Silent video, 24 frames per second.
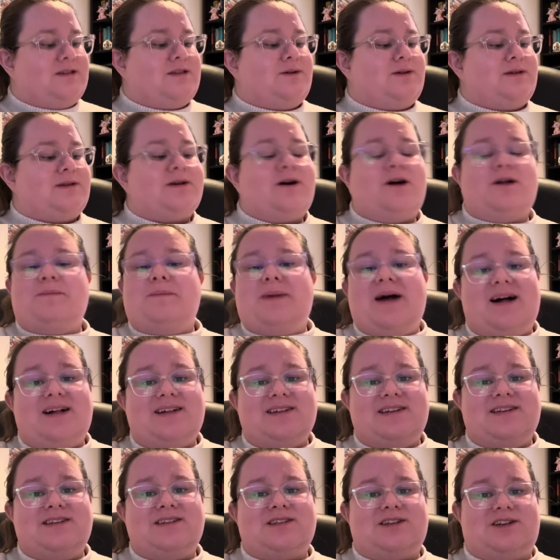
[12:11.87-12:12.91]
So it's called
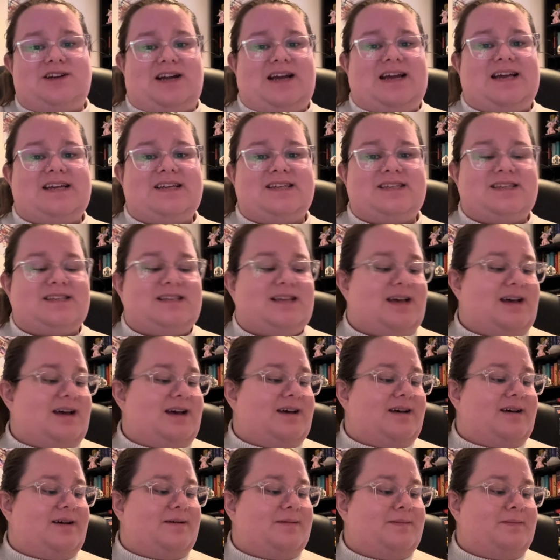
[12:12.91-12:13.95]
Paladin's Grace.
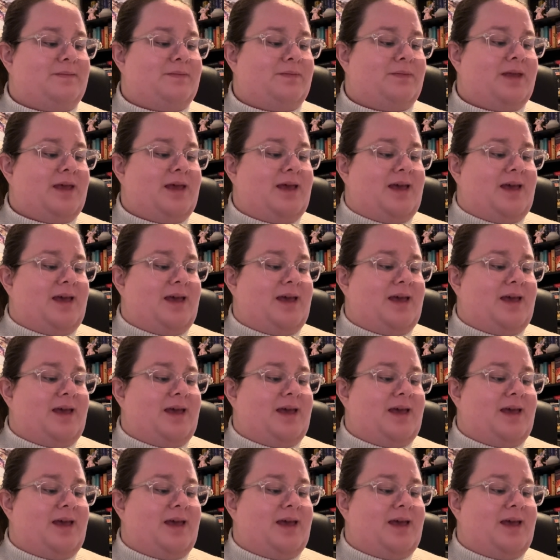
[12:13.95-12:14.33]
And